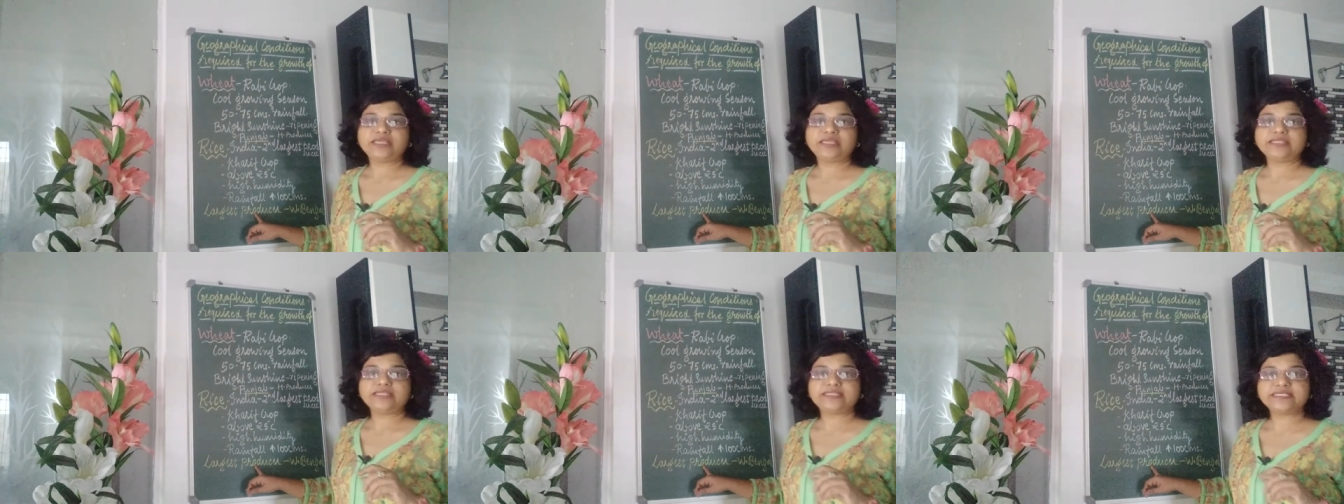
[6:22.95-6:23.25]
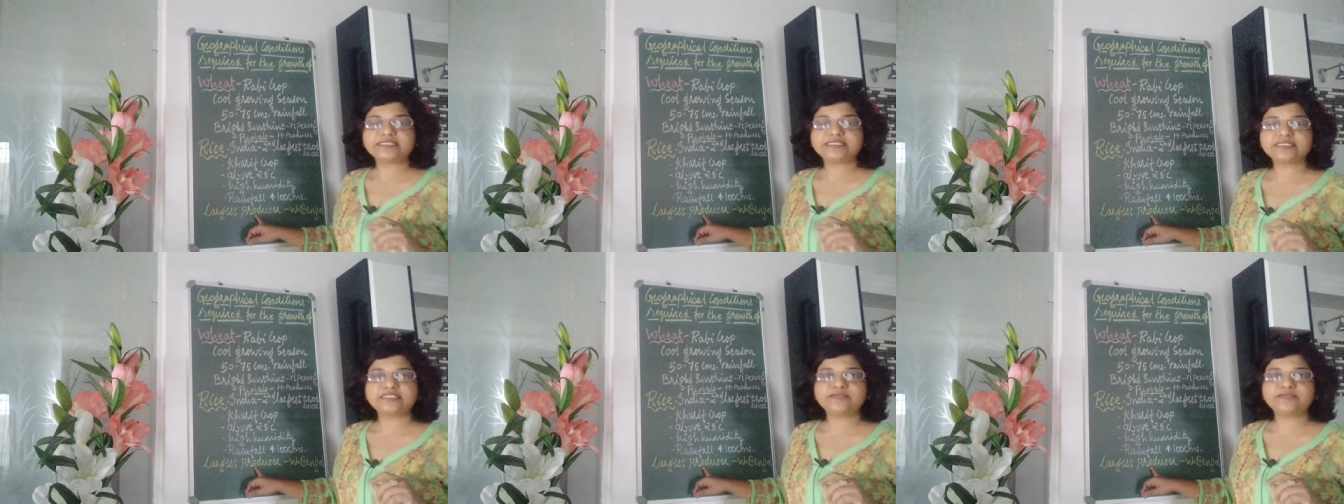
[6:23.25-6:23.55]

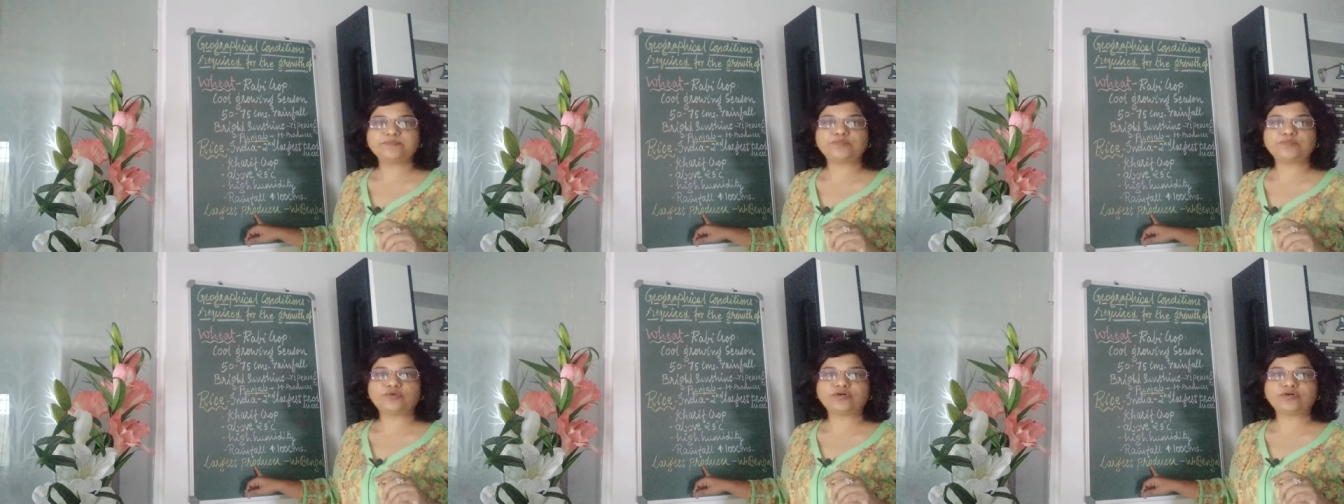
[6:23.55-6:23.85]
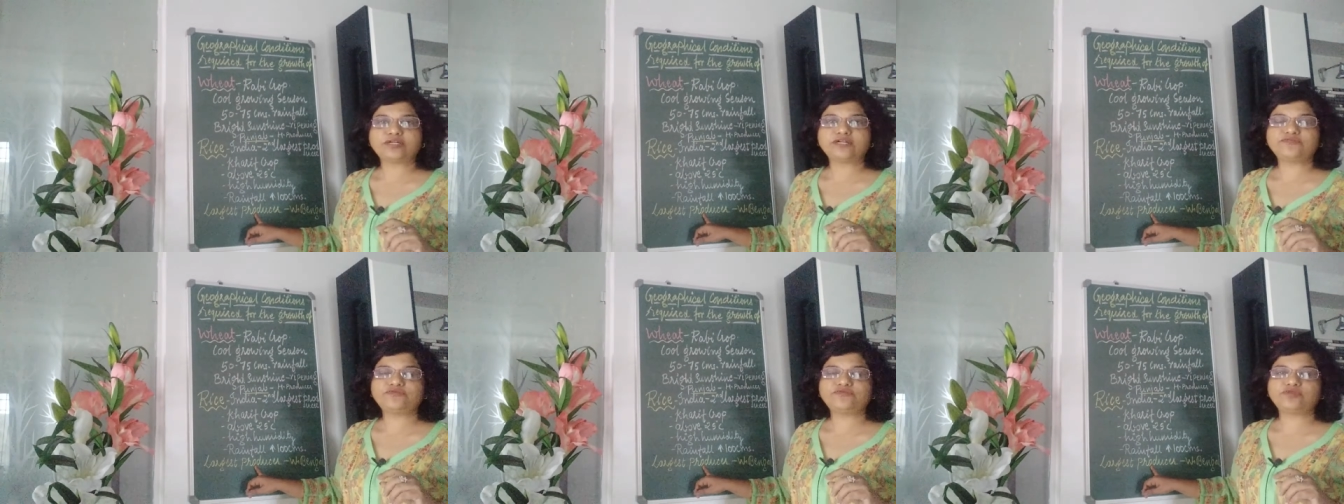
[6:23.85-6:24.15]
This is
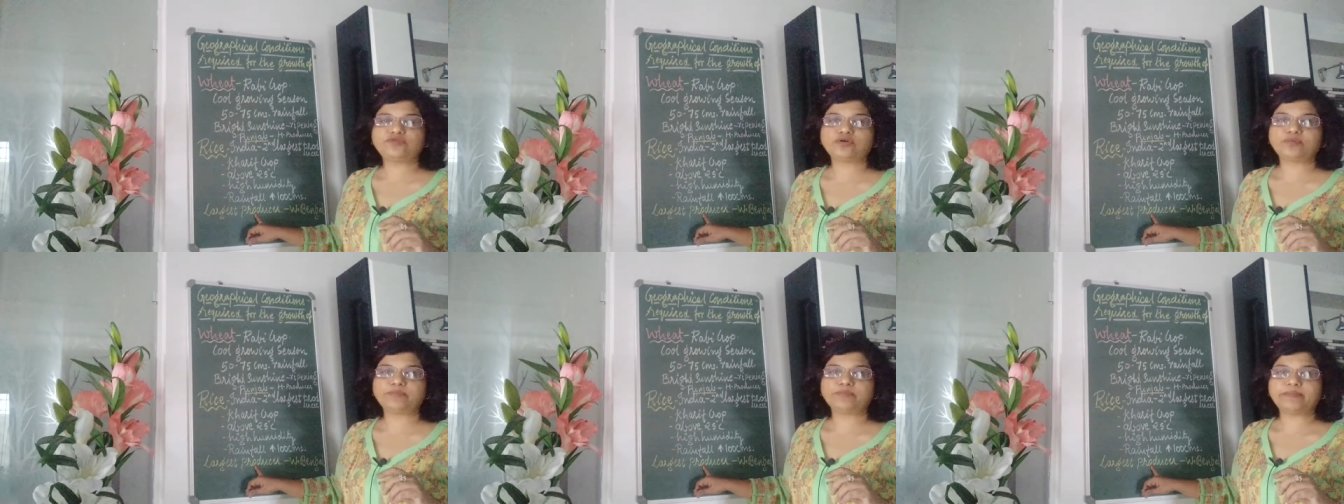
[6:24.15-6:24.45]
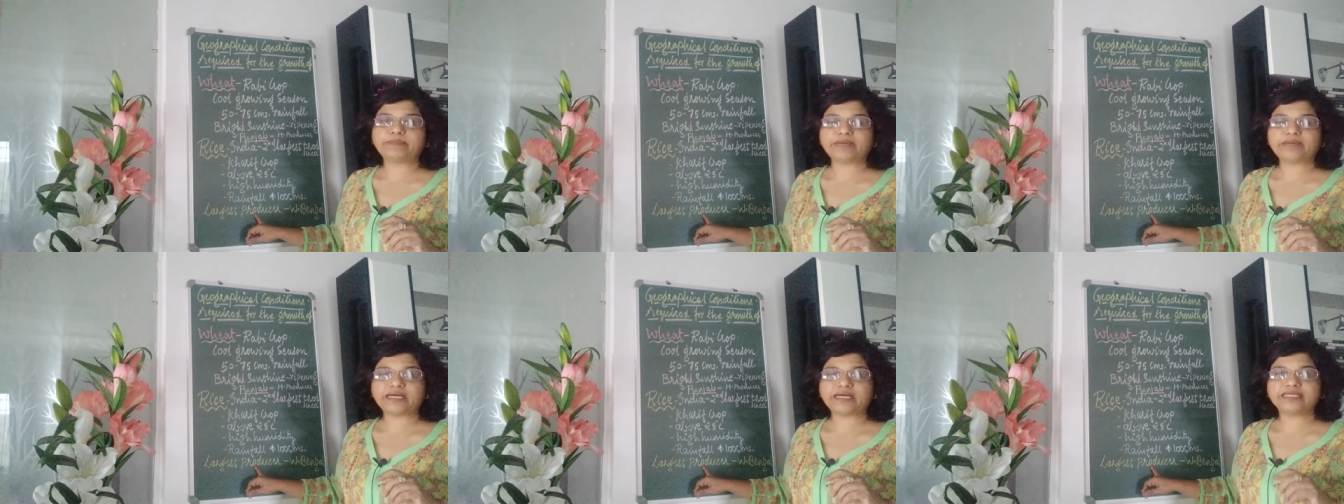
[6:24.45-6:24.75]
important for
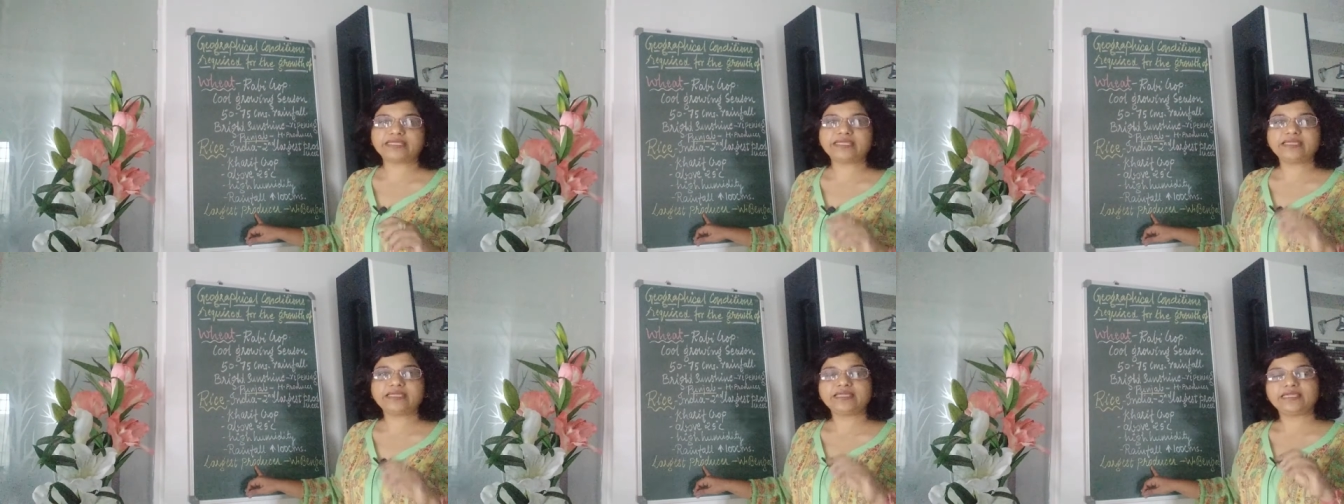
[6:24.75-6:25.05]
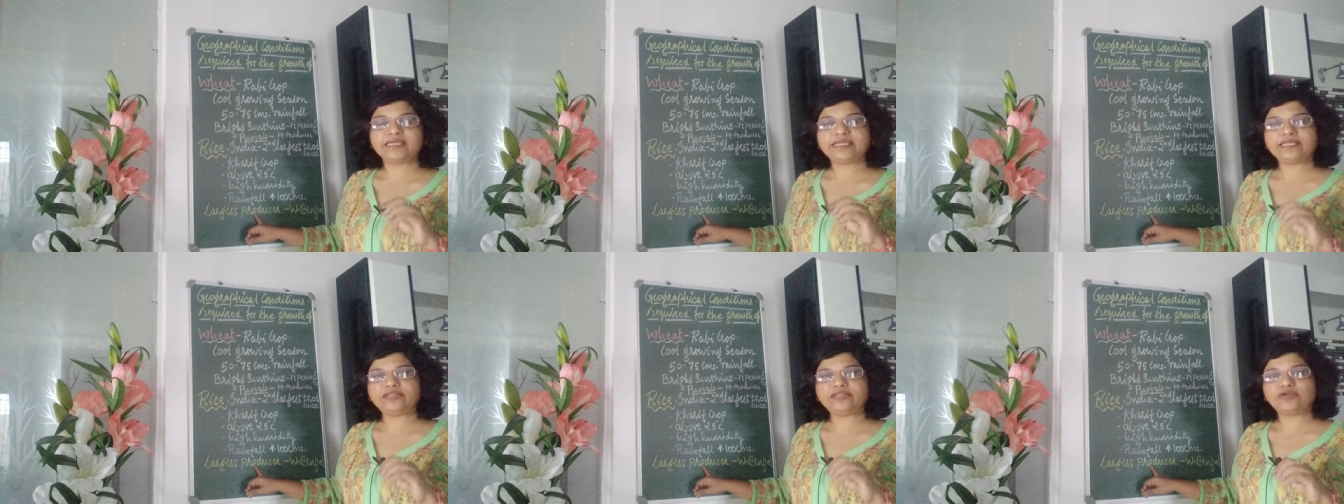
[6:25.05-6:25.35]
marking
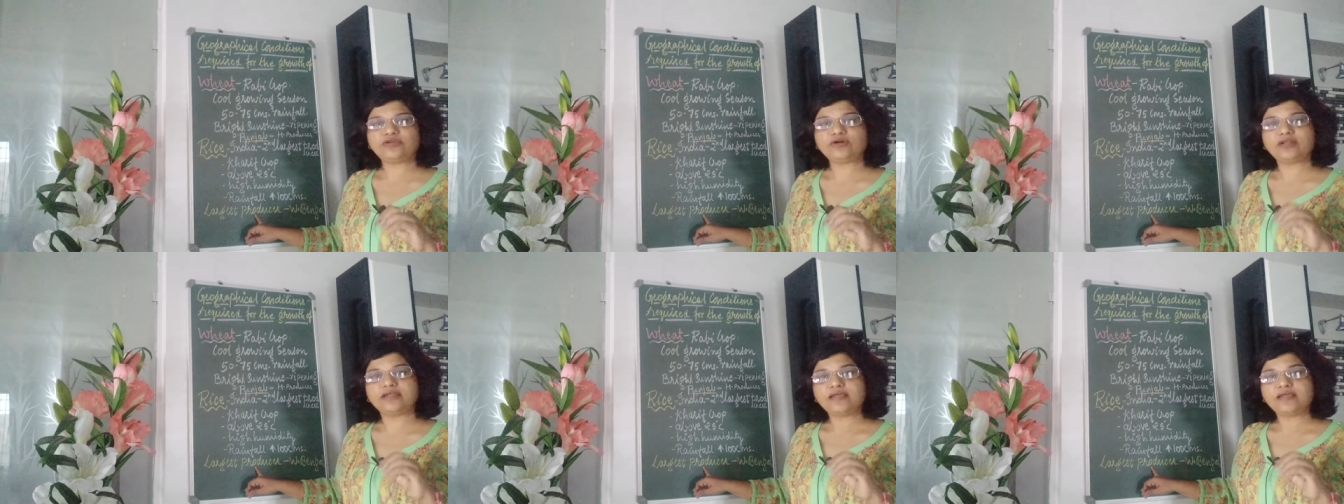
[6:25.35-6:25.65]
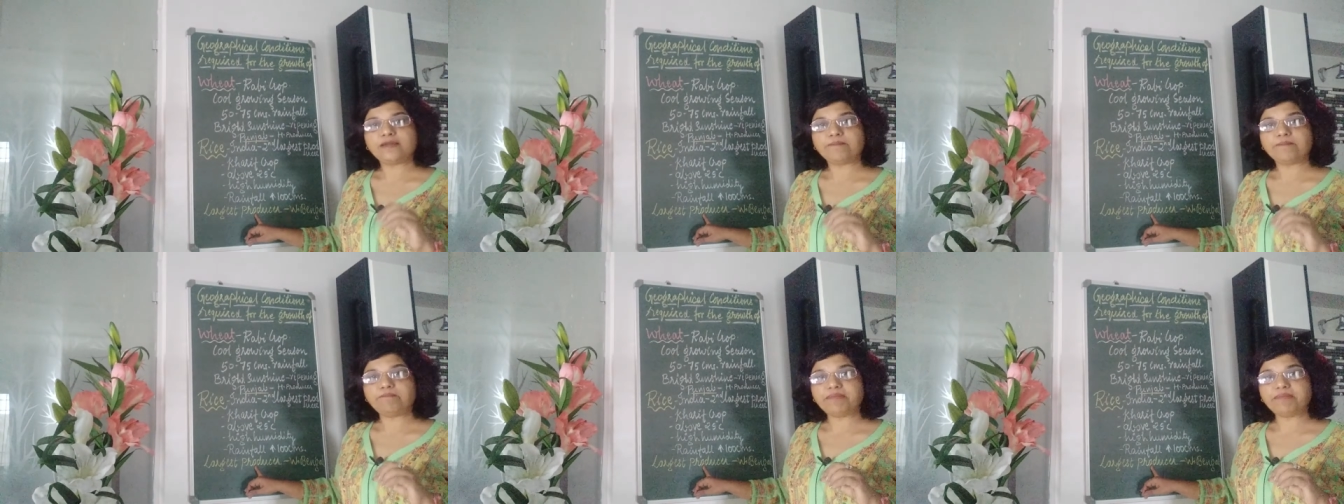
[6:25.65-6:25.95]
in your
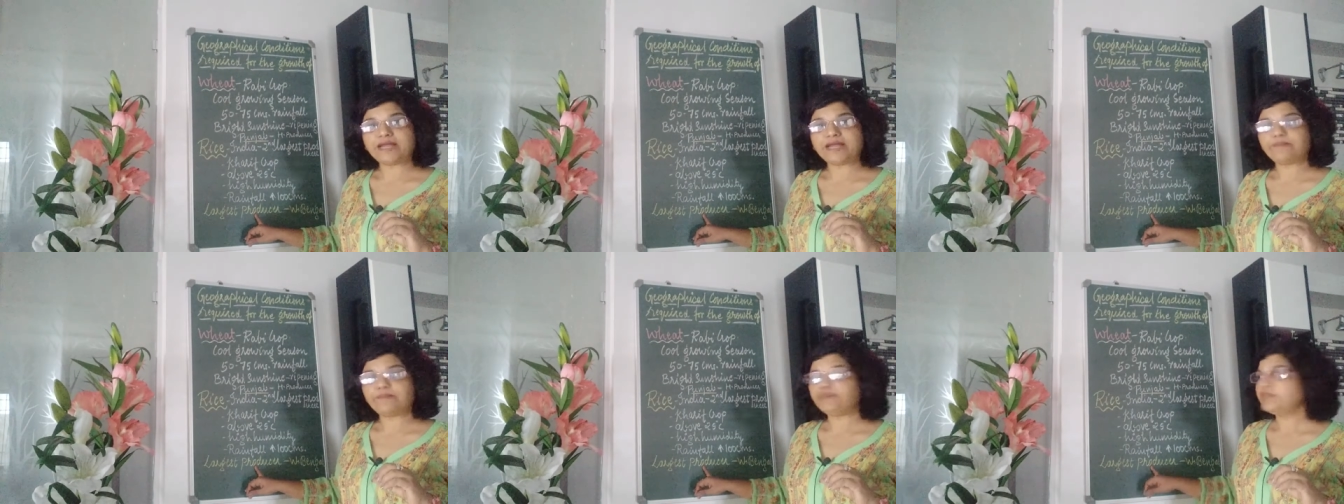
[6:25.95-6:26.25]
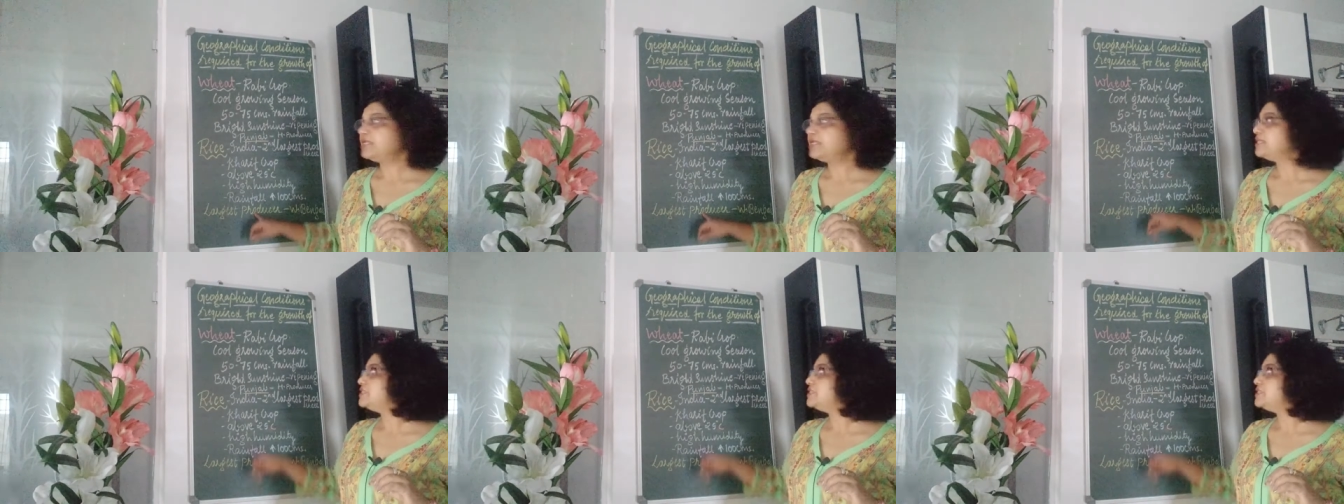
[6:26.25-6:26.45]
map.